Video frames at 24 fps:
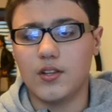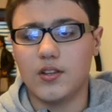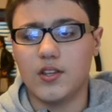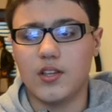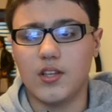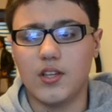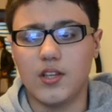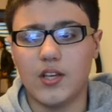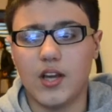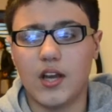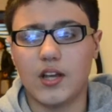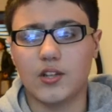
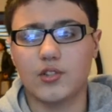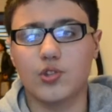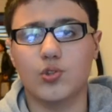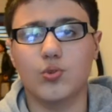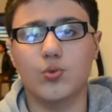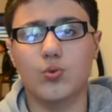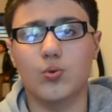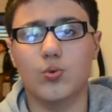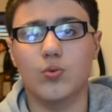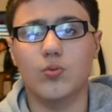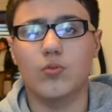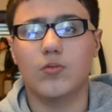the
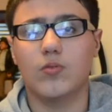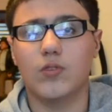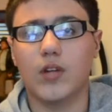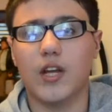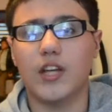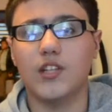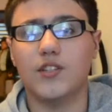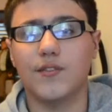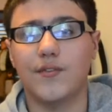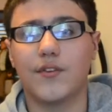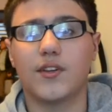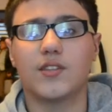actual
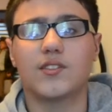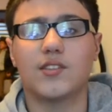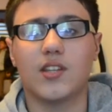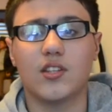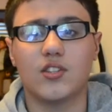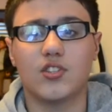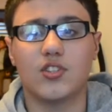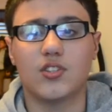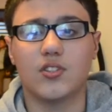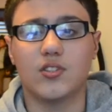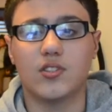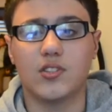Age of
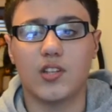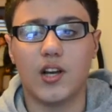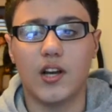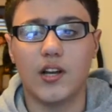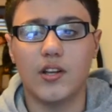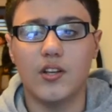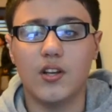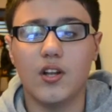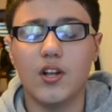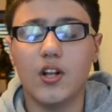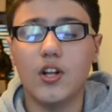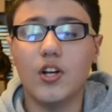Extinction
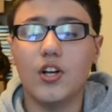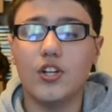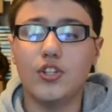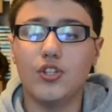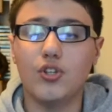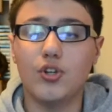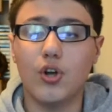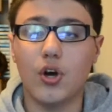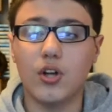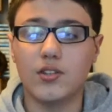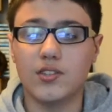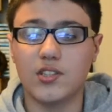side.
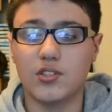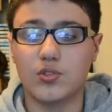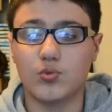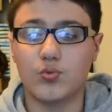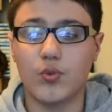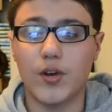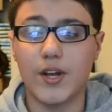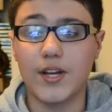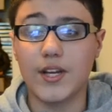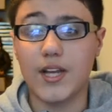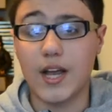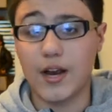You got this
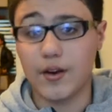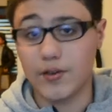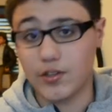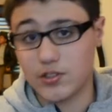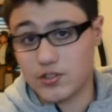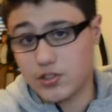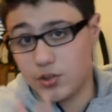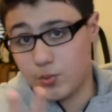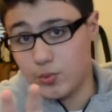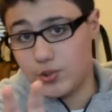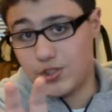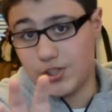red
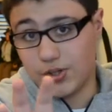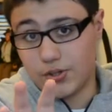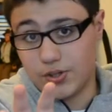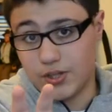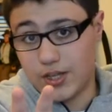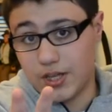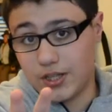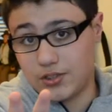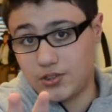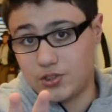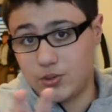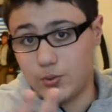character, which I'll
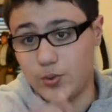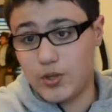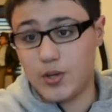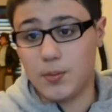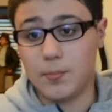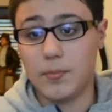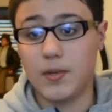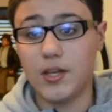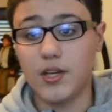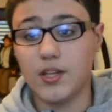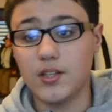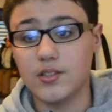get to in a
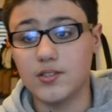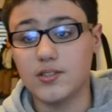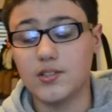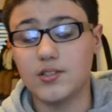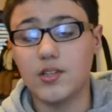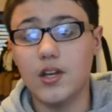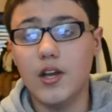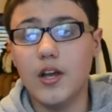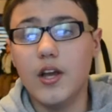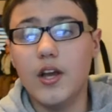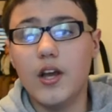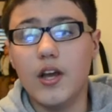minute.